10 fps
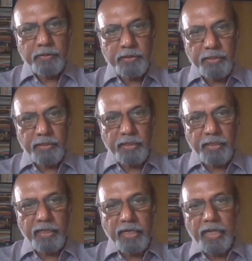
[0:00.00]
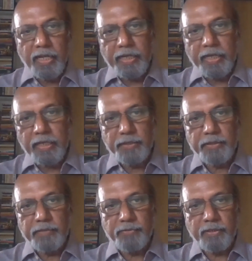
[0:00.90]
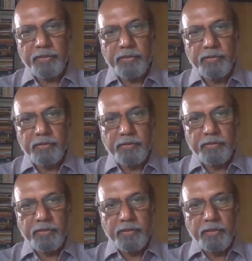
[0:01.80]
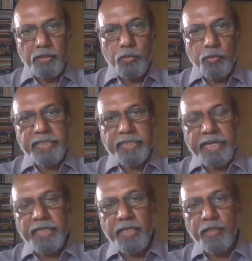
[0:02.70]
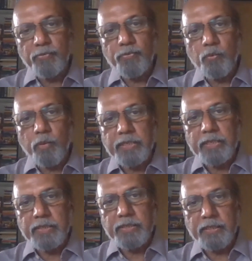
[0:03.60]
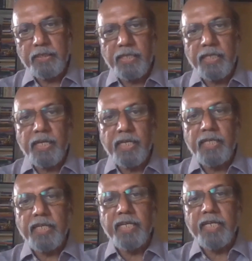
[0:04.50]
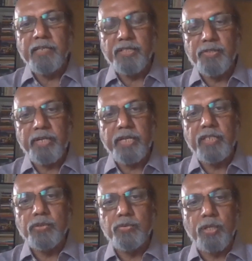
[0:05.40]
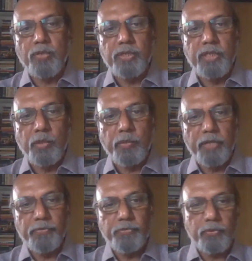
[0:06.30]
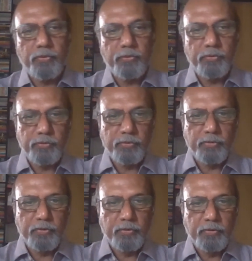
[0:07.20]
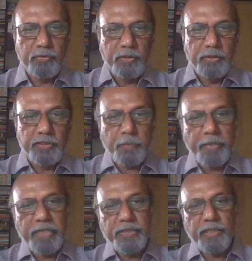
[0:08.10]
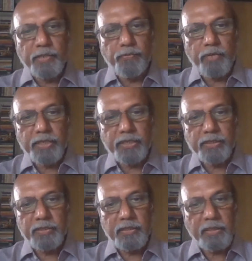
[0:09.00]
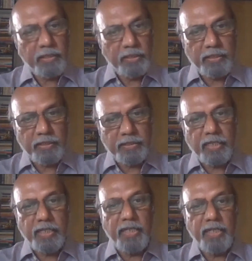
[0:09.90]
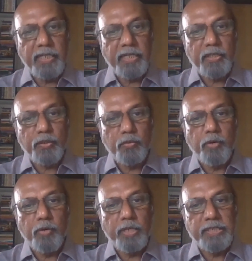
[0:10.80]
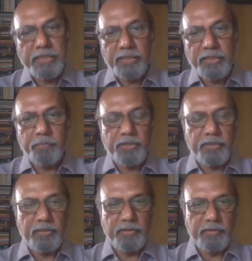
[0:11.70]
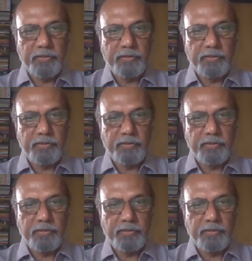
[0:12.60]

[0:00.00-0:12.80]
signaling a likely shift towards ending of YCC and hiking interest rate in 2024. Japan's inflation is currently at 2.60%,